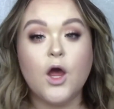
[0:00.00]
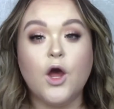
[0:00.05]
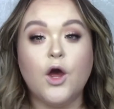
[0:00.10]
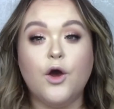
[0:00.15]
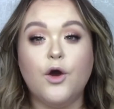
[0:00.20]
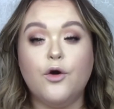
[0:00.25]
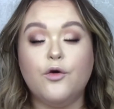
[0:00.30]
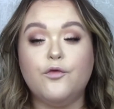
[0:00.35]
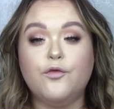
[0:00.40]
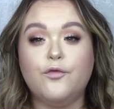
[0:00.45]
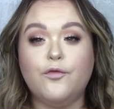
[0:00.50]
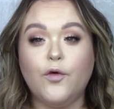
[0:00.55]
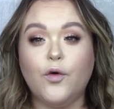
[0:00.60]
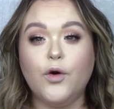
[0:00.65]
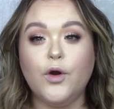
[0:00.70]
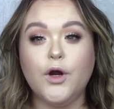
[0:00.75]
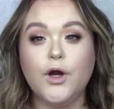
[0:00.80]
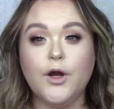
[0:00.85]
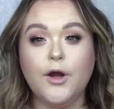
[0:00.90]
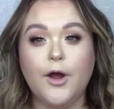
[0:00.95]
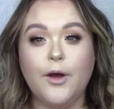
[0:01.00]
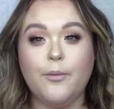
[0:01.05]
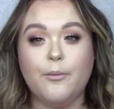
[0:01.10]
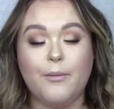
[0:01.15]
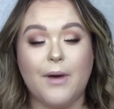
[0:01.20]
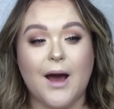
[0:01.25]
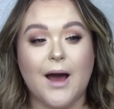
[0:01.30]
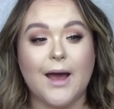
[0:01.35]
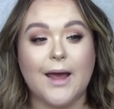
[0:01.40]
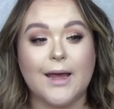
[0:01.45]
For
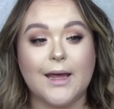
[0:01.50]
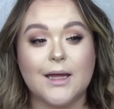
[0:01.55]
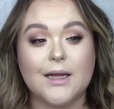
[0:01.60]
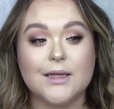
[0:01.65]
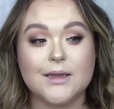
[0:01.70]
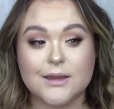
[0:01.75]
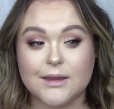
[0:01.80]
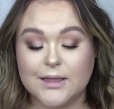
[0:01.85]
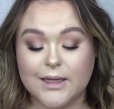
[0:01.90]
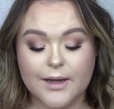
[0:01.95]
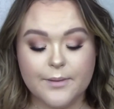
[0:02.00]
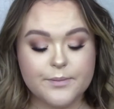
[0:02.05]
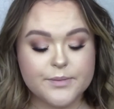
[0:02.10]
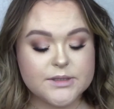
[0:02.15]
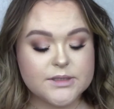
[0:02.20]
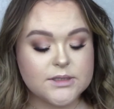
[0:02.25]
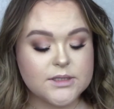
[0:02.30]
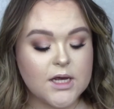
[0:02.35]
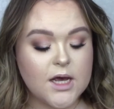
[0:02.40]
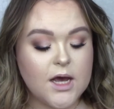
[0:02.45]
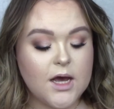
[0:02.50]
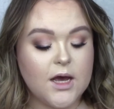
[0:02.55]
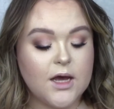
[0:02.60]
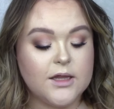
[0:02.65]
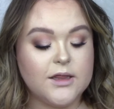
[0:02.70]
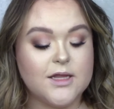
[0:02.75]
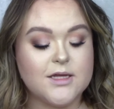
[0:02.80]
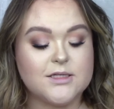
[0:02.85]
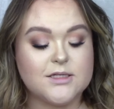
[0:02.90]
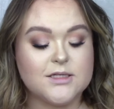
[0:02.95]
my lips,
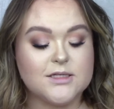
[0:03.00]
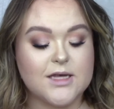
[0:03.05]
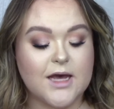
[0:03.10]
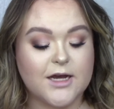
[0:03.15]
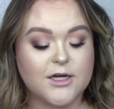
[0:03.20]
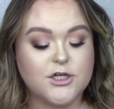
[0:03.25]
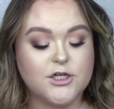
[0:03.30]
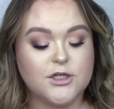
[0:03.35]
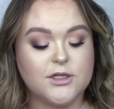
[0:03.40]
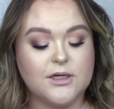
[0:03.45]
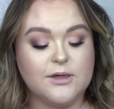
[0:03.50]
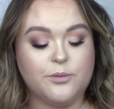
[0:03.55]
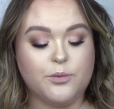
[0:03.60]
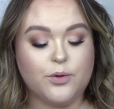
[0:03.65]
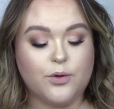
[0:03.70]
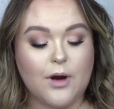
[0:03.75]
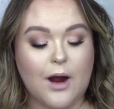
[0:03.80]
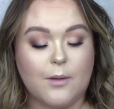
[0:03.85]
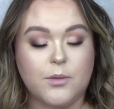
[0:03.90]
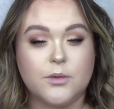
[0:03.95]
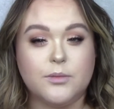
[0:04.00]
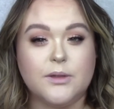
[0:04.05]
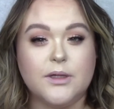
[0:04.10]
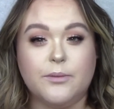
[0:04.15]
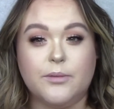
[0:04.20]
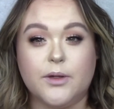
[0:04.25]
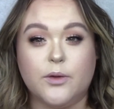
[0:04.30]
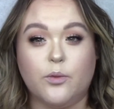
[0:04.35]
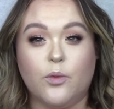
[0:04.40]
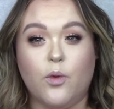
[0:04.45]
this has actually probably
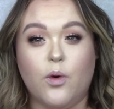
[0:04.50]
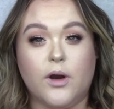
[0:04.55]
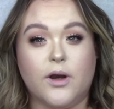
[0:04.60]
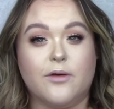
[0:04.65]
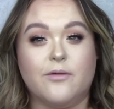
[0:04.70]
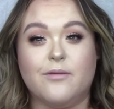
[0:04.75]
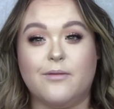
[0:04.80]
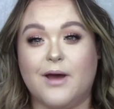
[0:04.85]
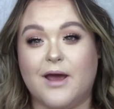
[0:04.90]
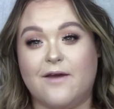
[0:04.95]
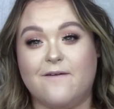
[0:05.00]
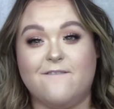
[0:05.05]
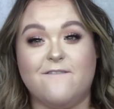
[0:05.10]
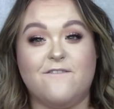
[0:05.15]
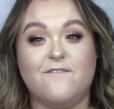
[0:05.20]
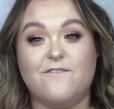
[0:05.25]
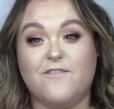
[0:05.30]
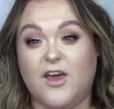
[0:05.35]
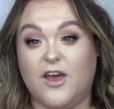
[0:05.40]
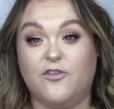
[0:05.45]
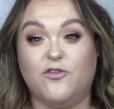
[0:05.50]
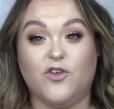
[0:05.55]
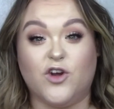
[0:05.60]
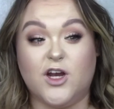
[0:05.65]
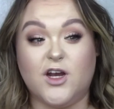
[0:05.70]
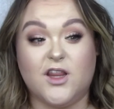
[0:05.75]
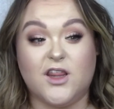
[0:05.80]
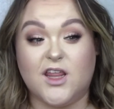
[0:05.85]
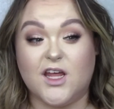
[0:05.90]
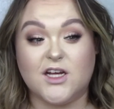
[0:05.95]
been one of my favorite
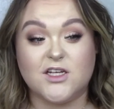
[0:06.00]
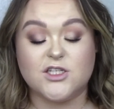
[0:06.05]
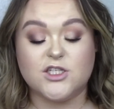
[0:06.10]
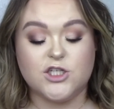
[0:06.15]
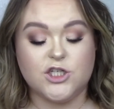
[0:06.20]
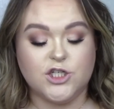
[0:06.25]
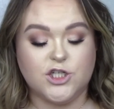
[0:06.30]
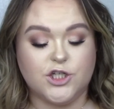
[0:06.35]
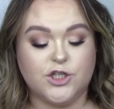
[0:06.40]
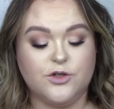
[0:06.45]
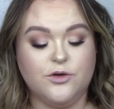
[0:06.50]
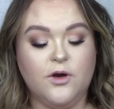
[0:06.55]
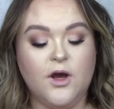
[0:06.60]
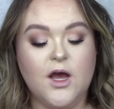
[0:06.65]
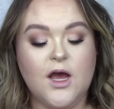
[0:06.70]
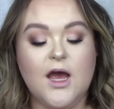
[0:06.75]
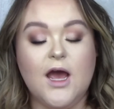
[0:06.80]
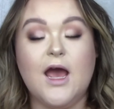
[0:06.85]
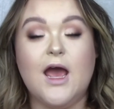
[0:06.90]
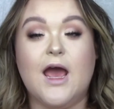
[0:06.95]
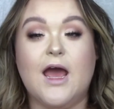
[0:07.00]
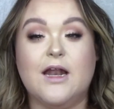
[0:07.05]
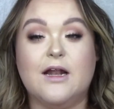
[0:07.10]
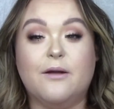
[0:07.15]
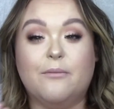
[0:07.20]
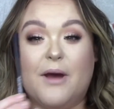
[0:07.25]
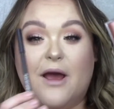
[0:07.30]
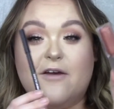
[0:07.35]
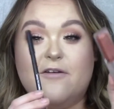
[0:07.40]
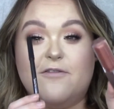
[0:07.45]
things to do and in
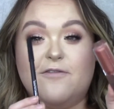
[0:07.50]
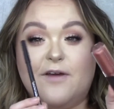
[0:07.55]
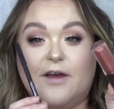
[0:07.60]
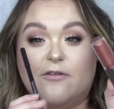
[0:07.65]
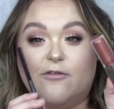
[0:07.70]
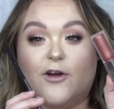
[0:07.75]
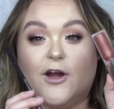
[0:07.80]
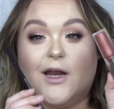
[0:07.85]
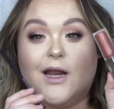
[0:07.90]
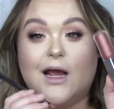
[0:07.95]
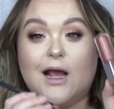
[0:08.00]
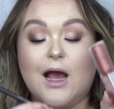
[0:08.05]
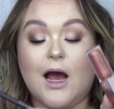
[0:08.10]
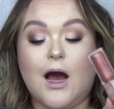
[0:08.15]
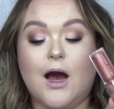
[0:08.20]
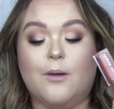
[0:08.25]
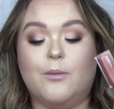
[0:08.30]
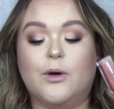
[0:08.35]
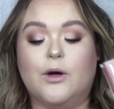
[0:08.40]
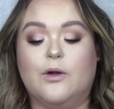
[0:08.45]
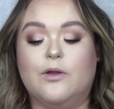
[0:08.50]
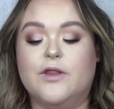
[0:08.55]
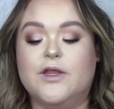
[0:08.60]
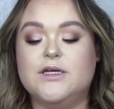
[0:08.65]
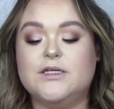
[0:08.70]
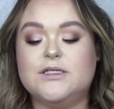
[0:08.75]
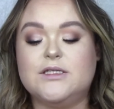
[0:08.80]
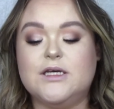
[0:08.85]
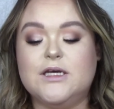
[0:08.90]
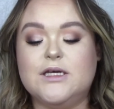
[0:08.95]
my favorite combo.
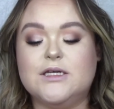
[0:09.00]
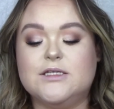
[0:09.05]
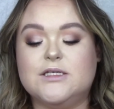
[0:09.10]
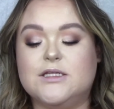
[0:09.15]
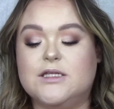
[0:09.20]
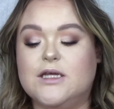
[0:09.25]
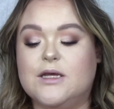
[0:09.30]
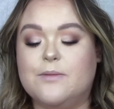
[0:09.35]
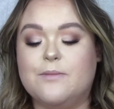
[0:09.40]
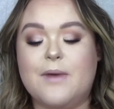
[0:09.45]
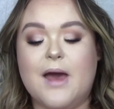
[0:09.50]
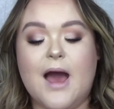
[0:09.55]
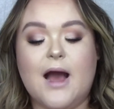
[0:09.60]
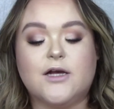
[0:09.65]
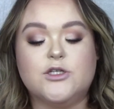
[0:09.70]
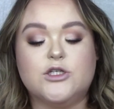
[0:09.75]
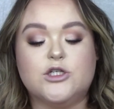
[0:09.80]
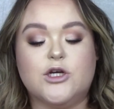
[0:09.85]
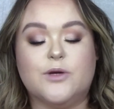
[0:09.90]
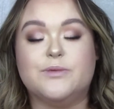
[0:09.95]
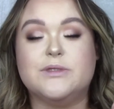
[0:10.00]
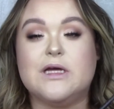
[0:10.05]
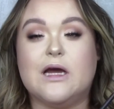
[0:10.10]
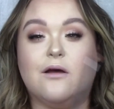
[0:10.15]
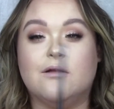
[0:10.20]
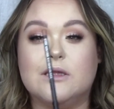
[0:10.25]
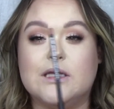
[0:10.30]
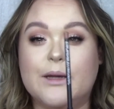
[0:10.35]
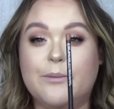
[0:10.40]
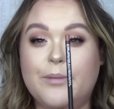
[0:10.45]
This is the MAC
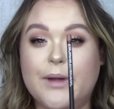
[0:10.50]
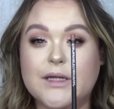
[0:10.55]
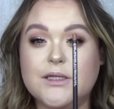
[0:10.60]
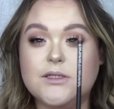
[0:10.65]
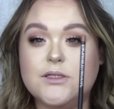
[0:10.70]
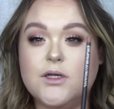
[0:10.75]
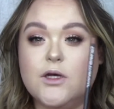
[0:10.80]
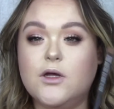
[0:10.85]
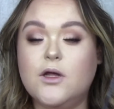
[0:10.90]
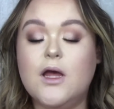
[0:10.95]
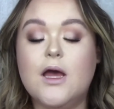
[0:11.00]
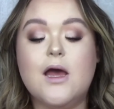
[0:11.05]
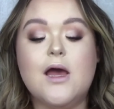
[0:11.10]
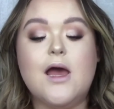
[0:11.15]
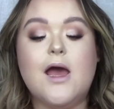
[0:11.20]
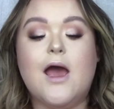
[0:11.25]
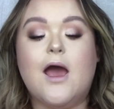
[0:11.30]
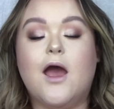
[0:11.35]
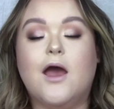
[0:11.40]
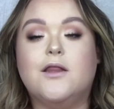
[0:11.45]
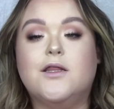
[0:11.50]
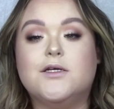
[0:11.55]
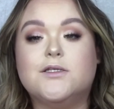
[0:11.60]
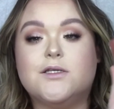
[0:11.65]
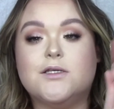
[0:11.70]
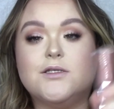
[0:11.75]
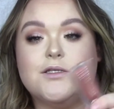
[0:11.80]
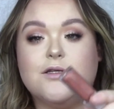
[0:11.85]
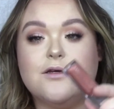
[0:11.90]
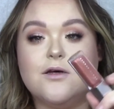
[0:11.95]
Stripdown Lip Pencil, and this
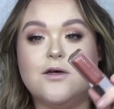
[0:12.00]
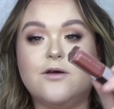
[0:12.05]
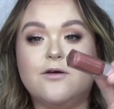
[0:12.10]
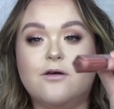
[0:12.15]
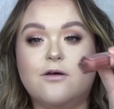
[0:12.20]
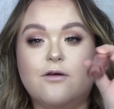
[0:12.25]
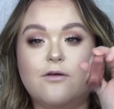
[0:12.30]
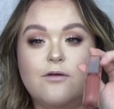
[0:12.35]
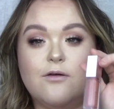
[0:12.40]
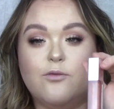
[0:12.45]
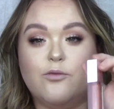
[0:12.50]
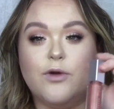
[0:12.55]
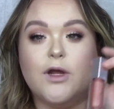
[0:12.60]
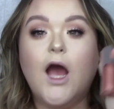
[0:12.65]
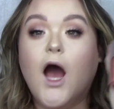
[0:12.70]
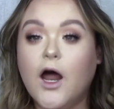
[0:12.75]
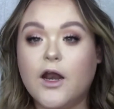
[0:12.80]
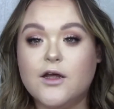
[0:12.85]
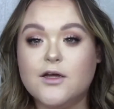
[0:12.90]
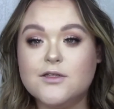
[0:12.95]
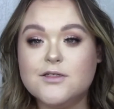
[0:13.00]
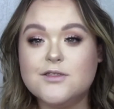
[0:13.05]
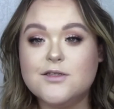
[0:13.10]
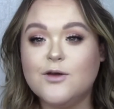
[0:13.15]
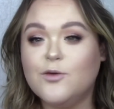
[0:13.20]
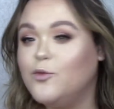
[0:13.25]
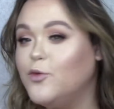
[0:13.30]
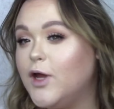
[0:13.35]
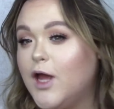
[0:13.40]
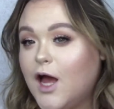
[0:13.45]
is the Rihanna's
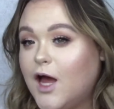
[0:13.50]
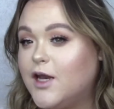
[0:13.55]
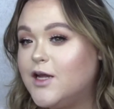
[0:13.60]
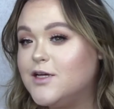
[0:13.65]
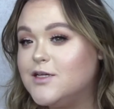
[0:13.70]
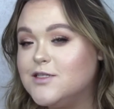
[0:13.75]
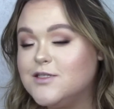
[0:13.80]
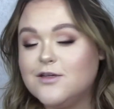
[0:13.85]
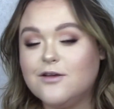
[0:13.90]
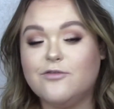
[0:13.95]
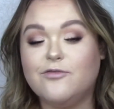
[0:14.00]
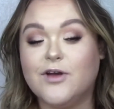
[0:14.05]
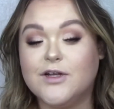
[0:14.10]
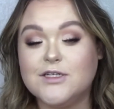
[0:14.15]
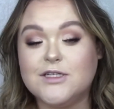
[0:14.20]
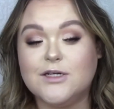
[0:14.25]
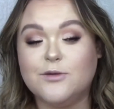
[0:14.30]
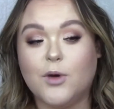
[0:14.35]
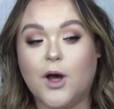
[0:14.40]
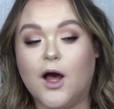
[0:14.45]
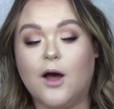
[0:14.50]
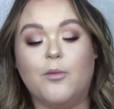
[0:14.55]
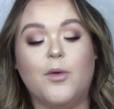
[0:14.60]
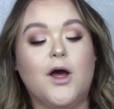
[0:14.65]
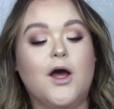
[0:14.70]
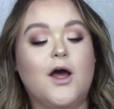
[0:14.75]
Fenty Balm.